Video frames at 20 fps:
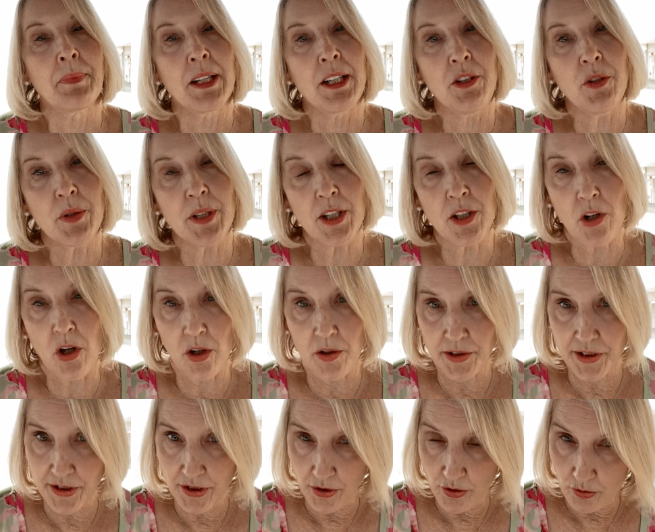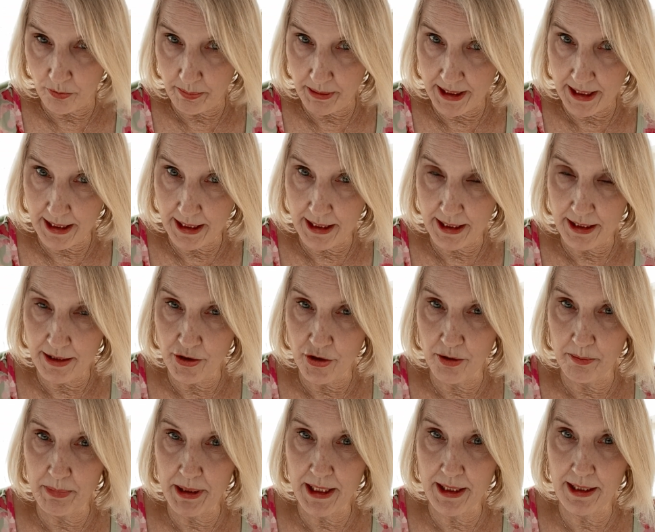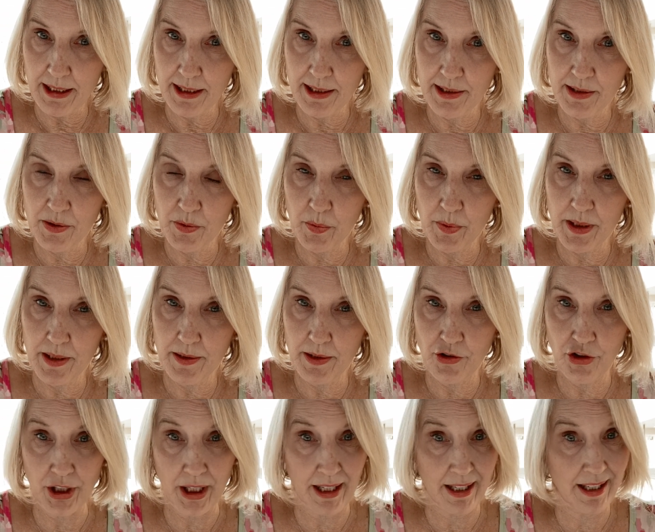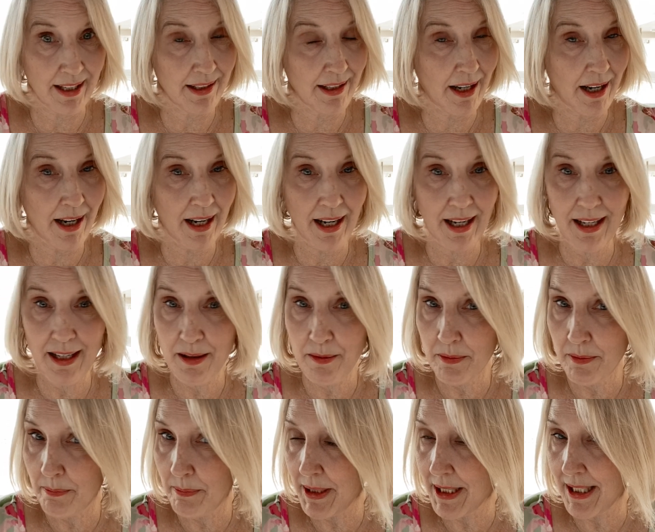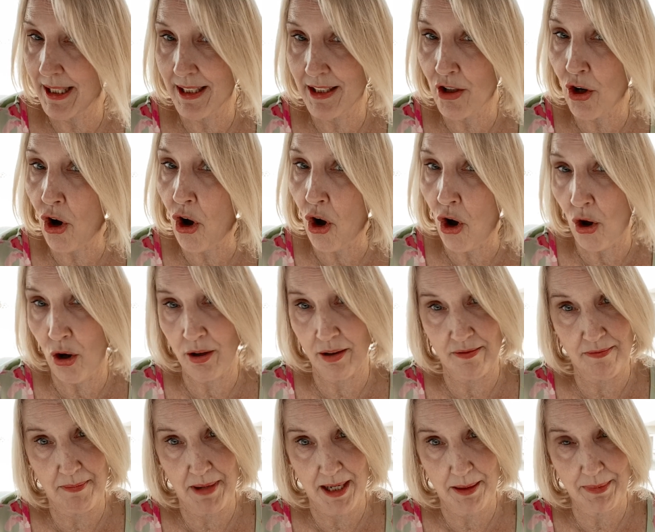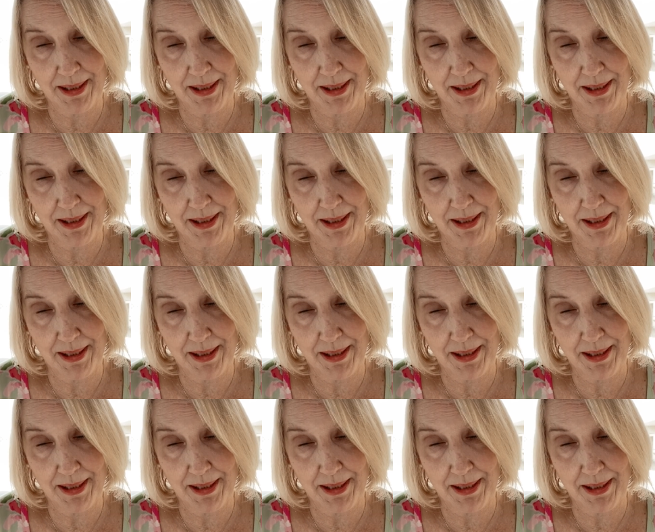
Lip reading: You can also begin your meetings with a check-in. I begin all of my